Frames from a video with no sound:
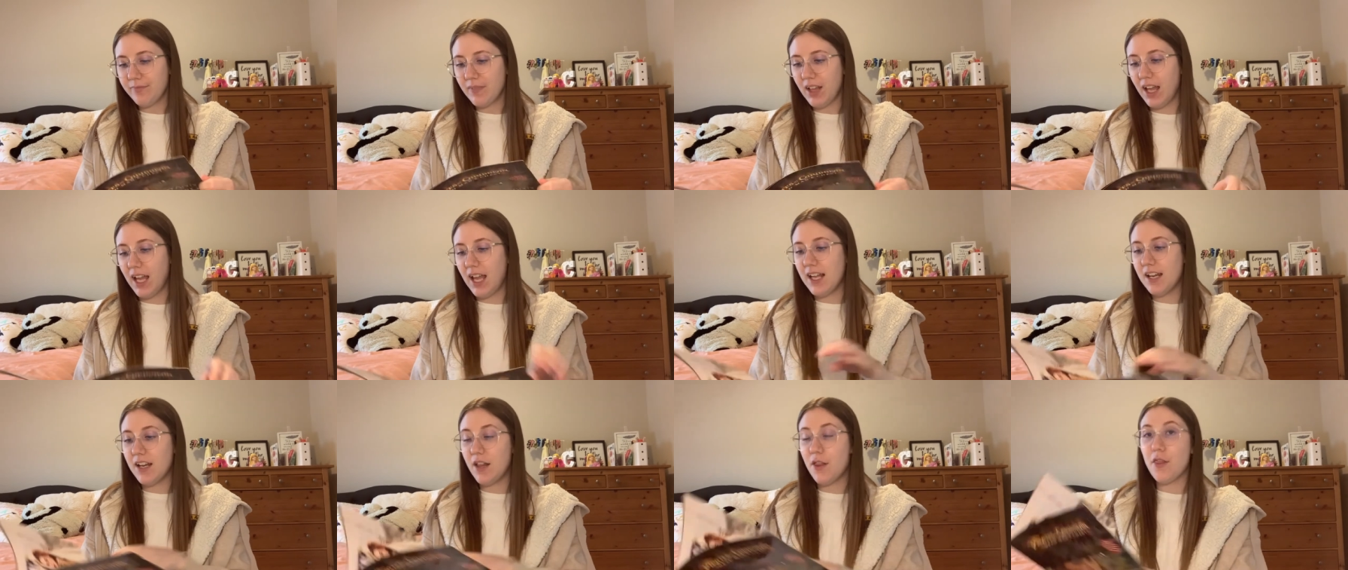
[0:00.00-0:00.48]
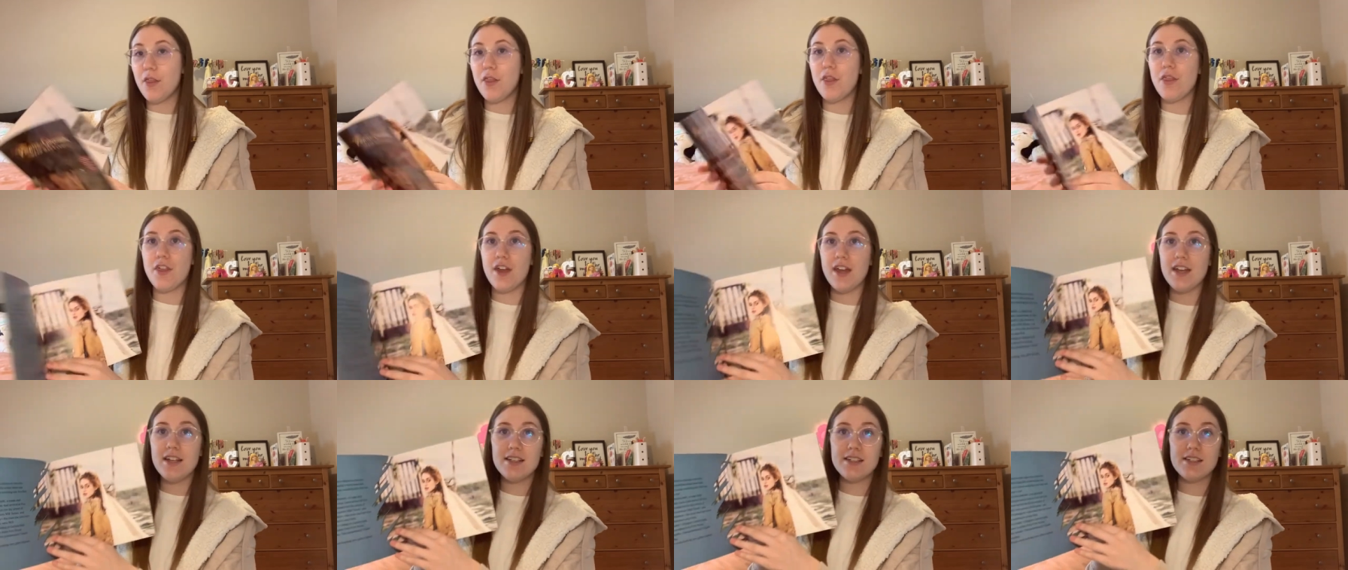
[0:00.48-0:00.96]
And
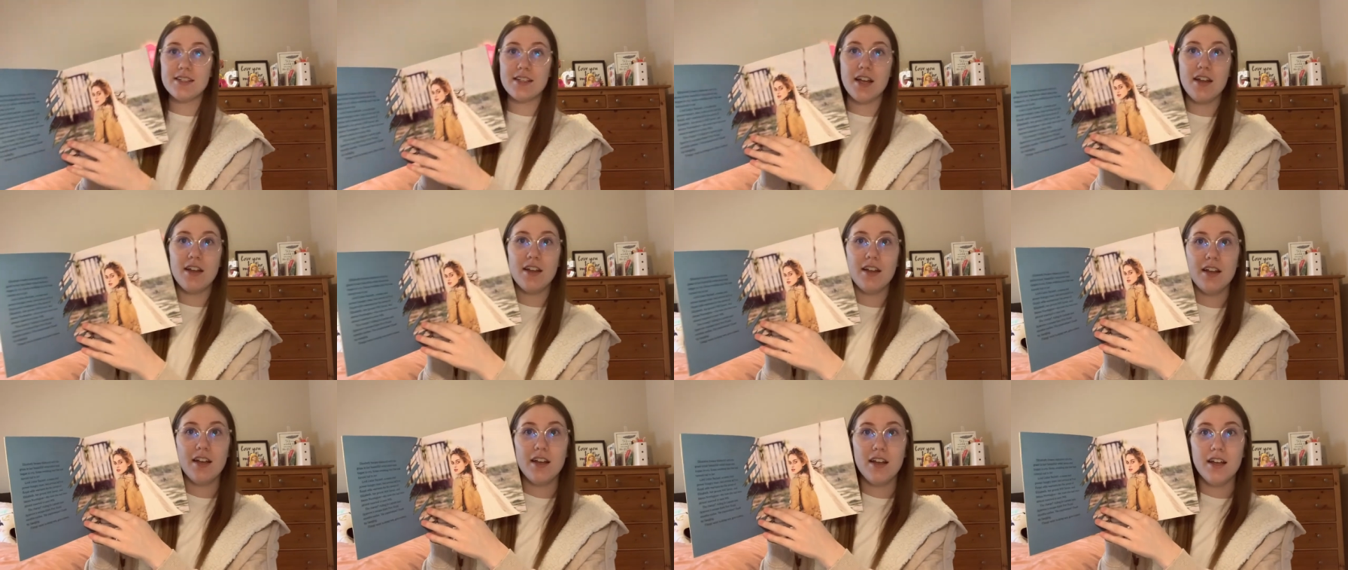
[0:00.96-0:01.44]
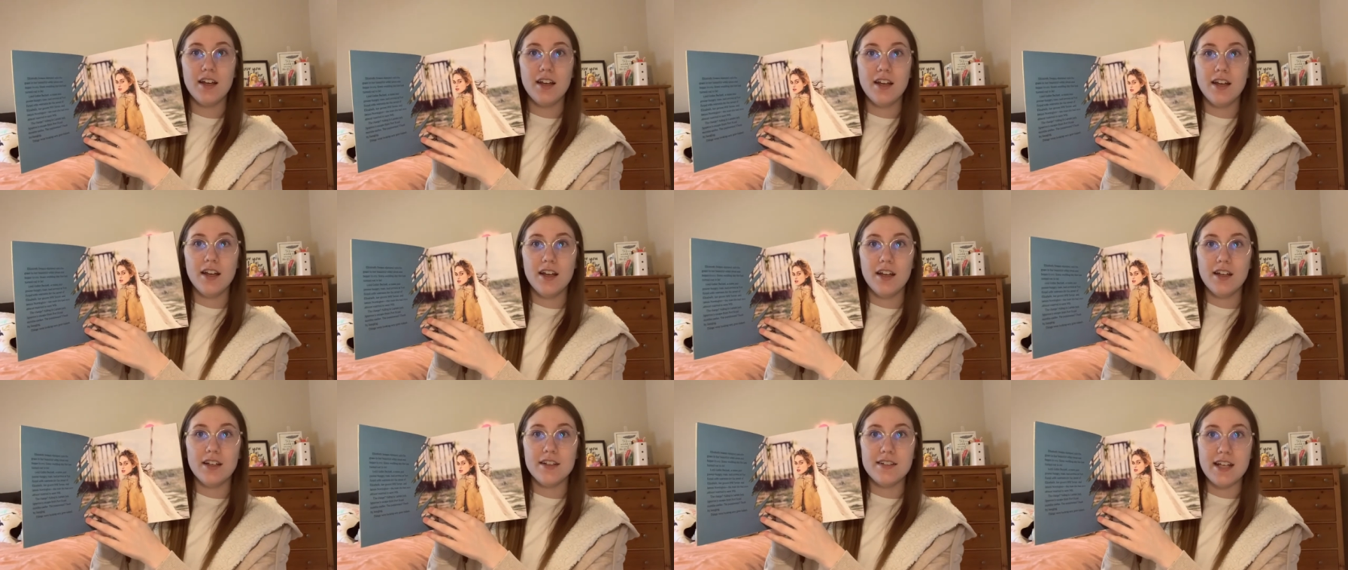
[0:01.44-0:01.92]
this
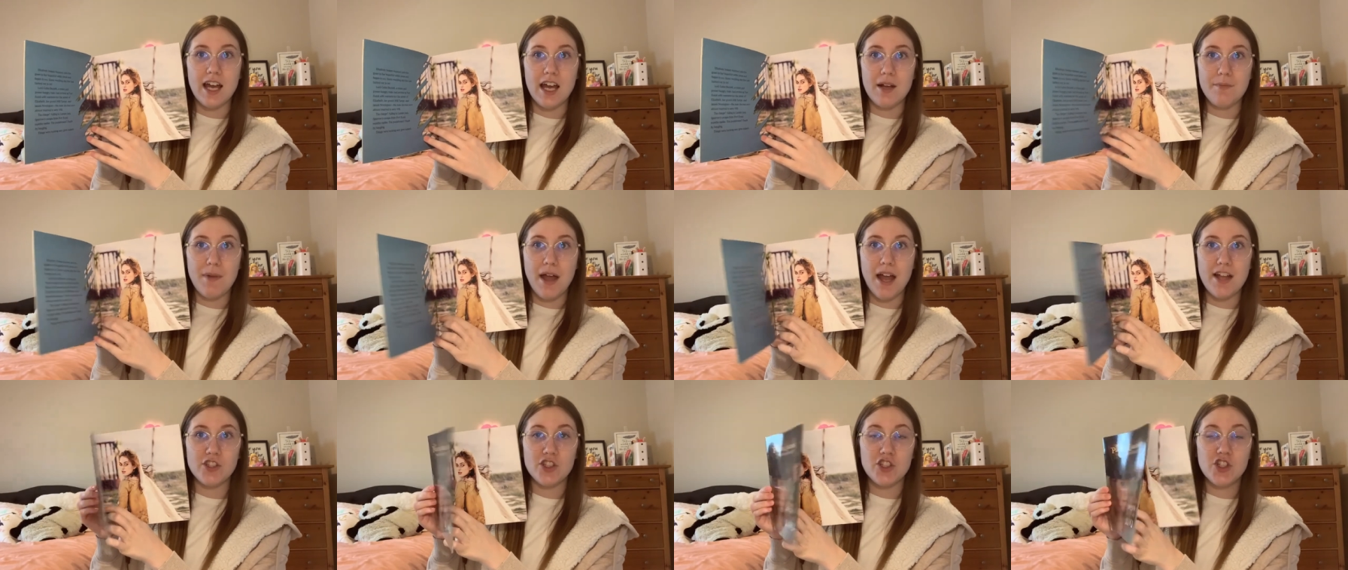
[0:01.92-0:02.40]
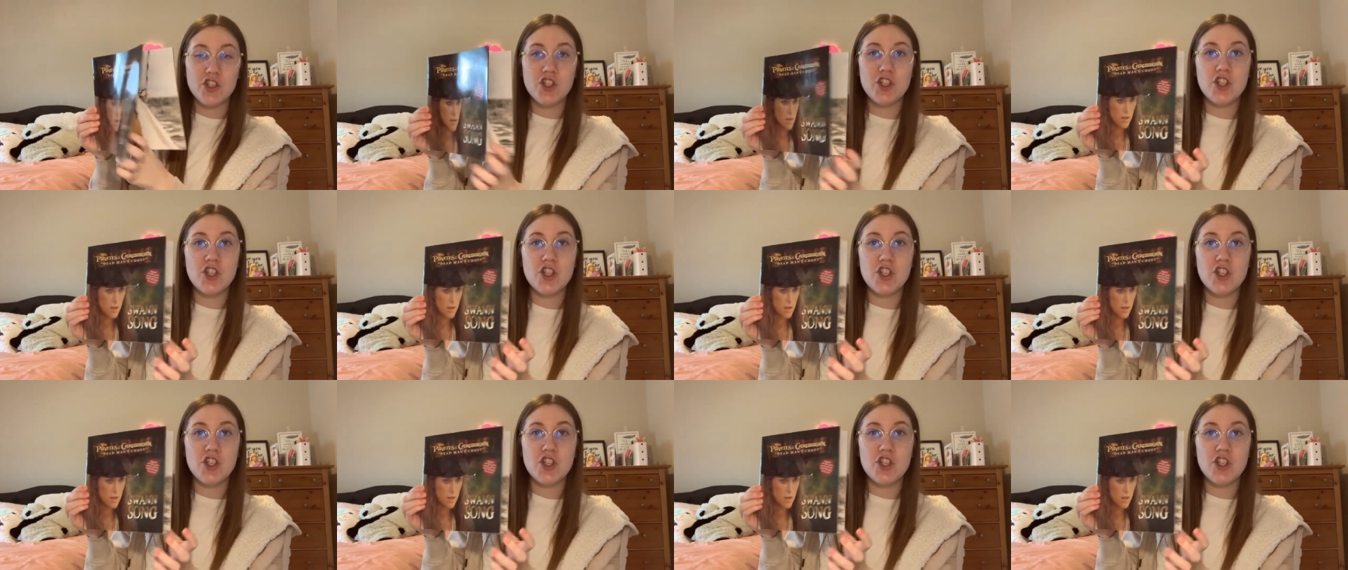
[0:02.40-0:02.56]
Dead Man's